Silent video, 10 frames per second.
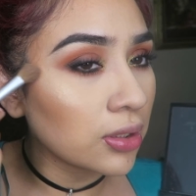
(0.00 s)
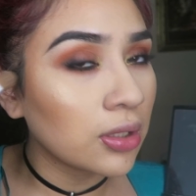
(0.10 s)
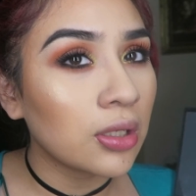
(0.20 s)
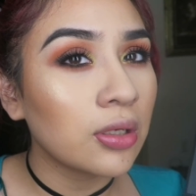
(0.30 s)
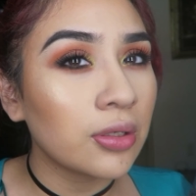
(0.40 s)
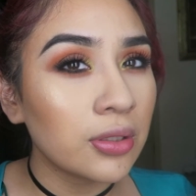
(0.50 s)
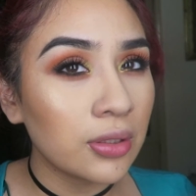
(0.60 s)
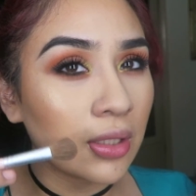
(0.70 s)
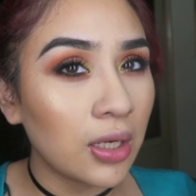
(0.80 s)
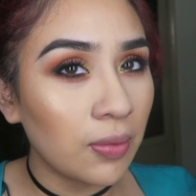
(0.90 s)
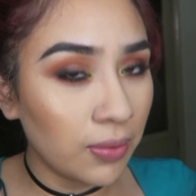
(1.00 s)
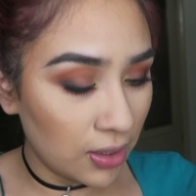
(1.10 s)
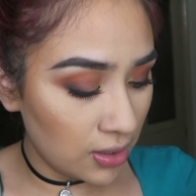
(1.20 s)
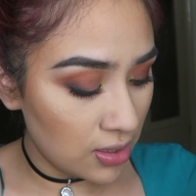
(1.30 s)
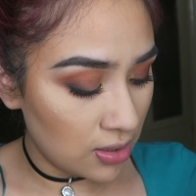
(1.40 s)
color that I
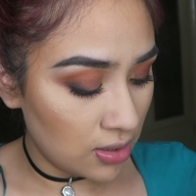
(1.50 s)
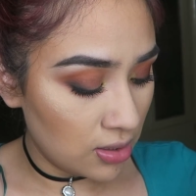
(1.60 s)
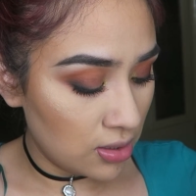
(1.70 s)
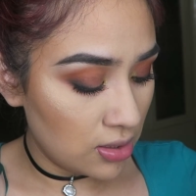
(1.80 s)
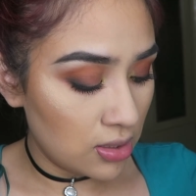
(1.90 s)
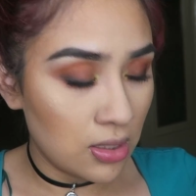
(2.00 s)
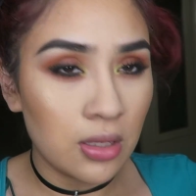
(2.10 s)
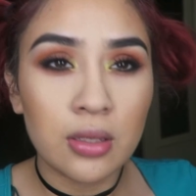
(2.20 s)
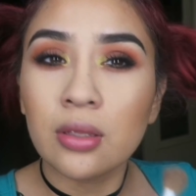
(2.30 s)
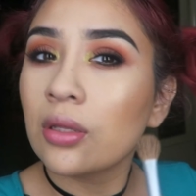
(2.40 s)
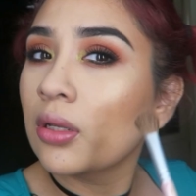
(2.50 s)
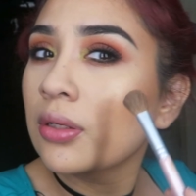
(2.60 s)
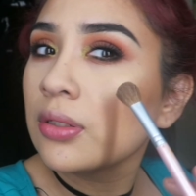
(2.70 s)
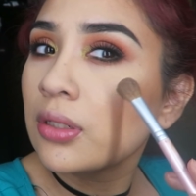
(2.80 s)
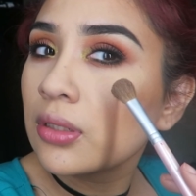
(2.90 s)
applied,
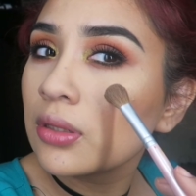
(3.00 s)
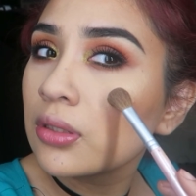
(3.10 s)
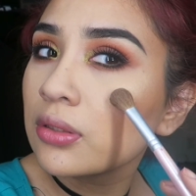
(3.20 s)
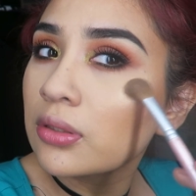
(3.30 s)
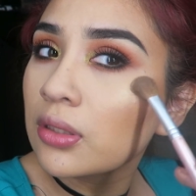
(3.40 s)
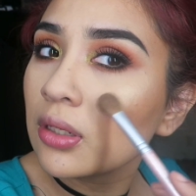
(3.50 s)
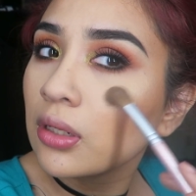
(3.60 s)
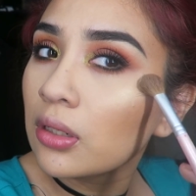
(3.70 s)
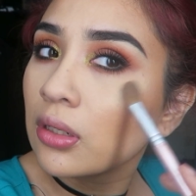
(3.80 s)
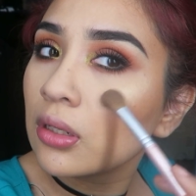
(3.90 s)
and then this side.